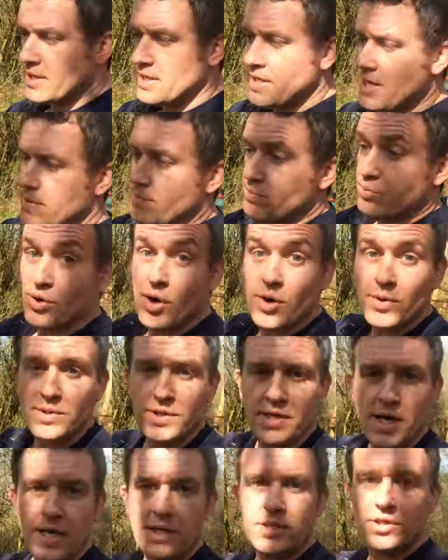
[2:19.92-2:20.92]
the
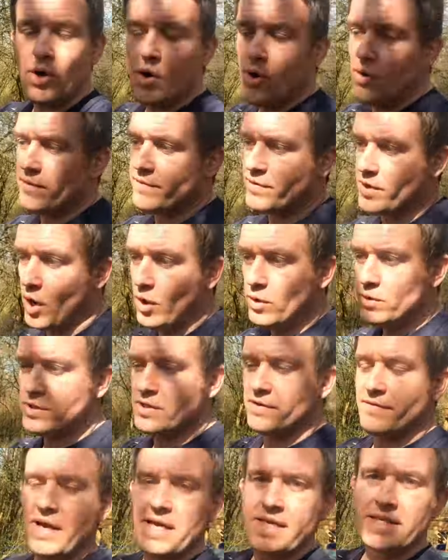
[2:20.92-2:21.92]
process of
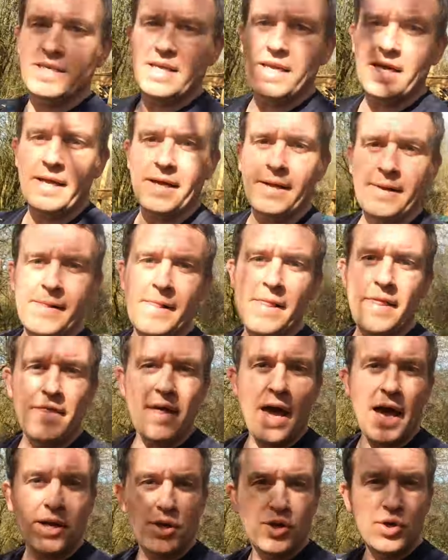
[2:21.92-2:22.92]
cultivating
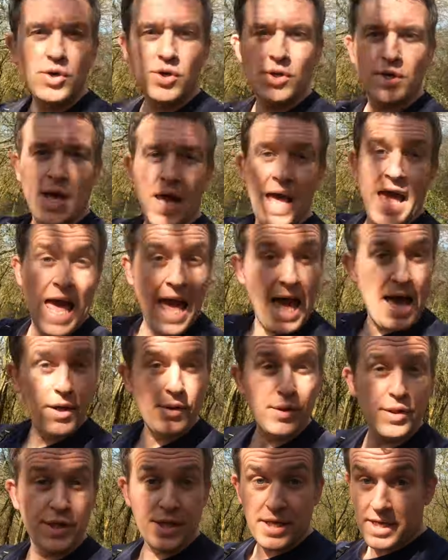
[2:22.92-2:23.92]
that good,
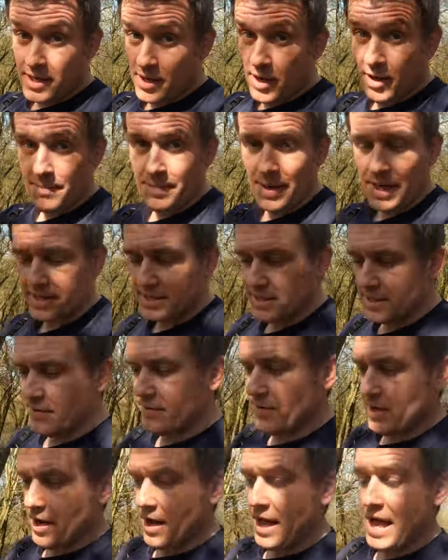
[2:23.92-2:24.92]
healthy gut
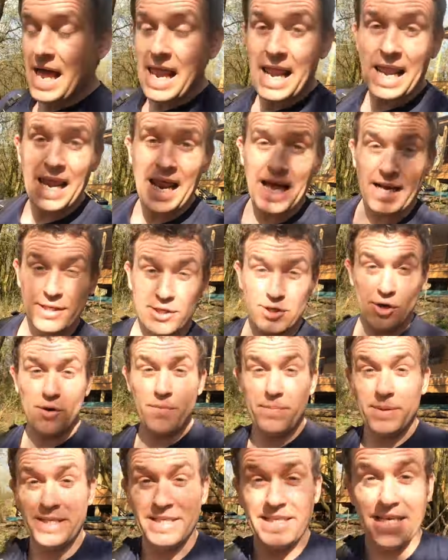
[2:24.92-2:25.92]
bacteria,
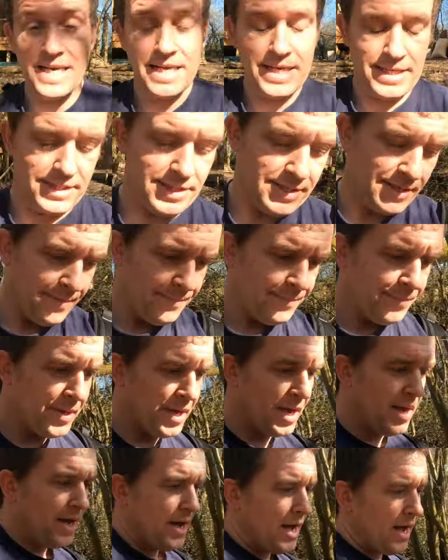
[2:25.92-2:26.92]
lactobacillus,
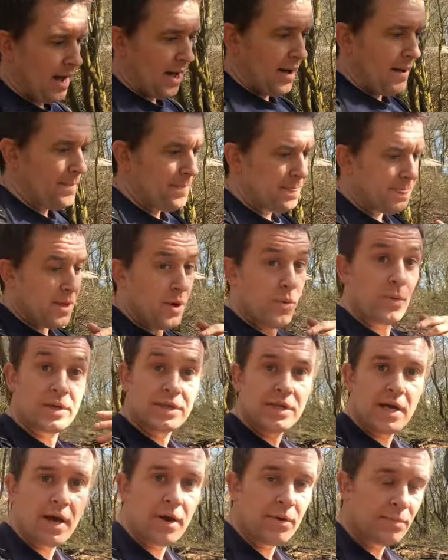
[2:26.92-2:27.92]

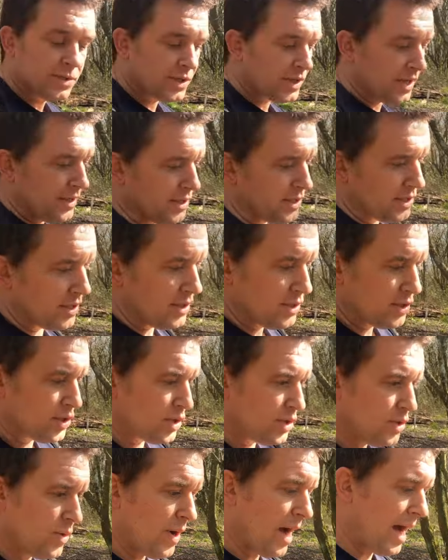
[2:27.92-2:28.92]
which helps us
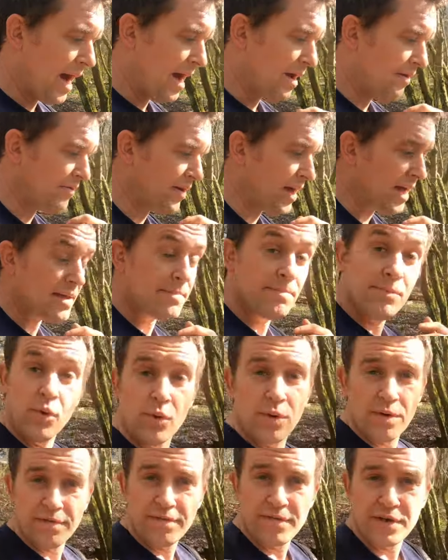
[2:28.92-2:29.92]
to have a
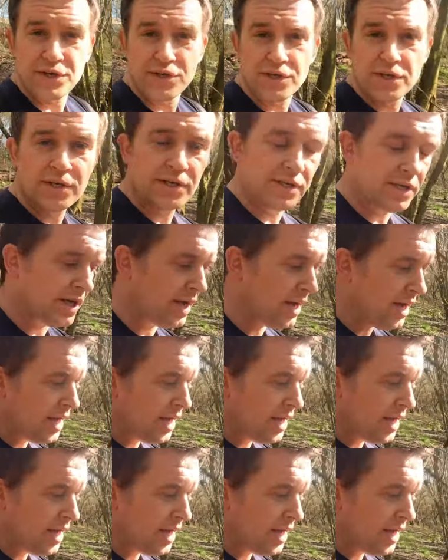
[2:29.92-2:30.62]
more efficient